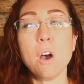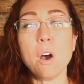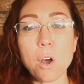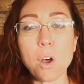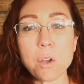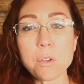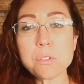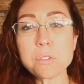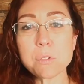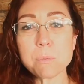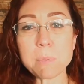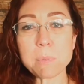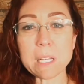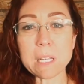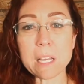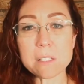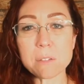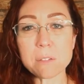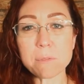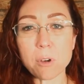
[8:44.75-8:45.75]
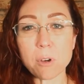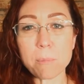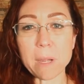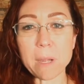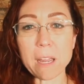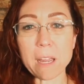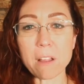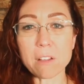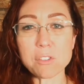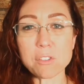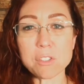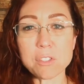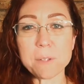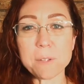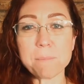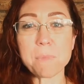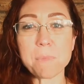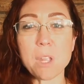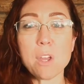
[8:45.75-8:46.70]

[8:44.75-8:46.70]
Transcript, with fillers: also because of our biology.